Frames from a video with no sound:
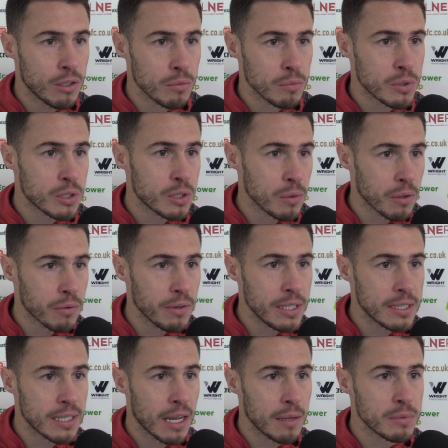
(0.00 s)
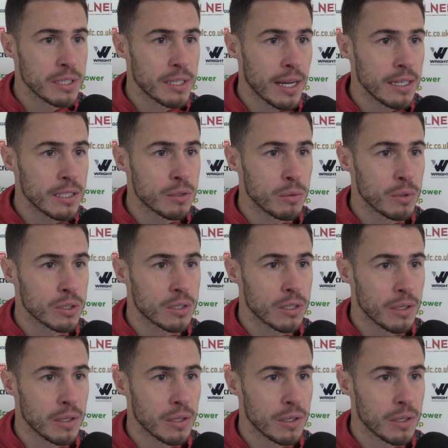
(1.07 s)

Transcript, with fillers: comes 2 or 3 times a day to us,